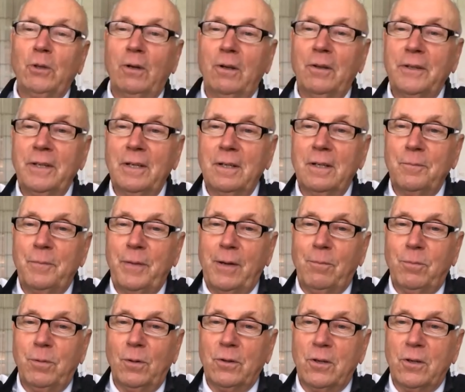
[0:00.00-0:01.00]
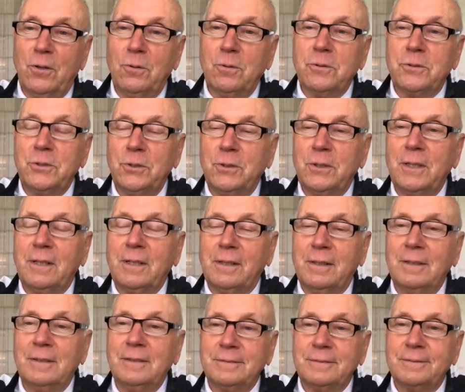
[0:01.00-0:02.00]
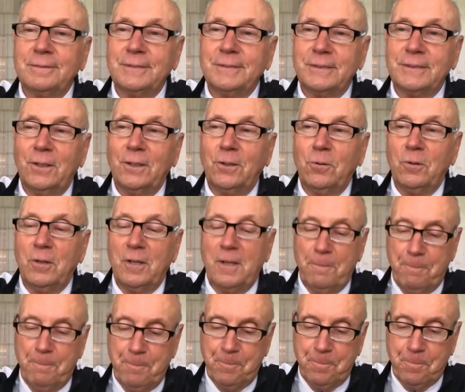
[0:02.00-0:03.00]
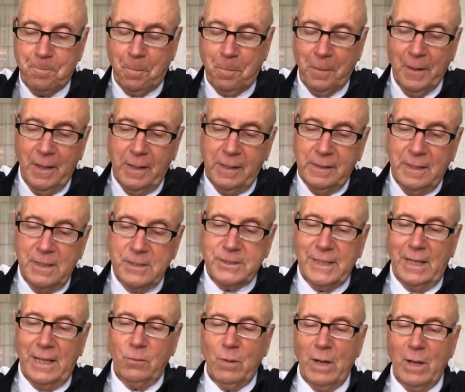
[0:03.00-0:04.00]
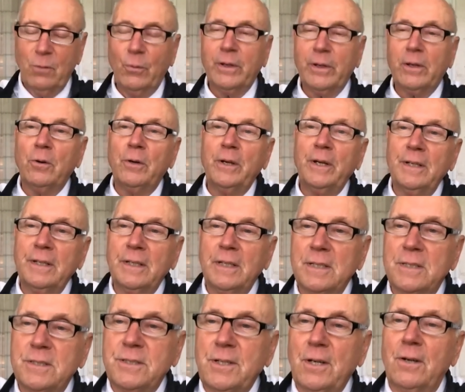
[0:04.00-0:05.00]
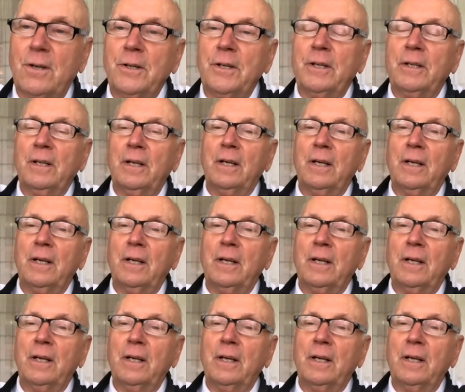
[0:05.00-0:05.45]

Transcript: All the young people are going to it. So, Asaad, why don't we go ahead and get started?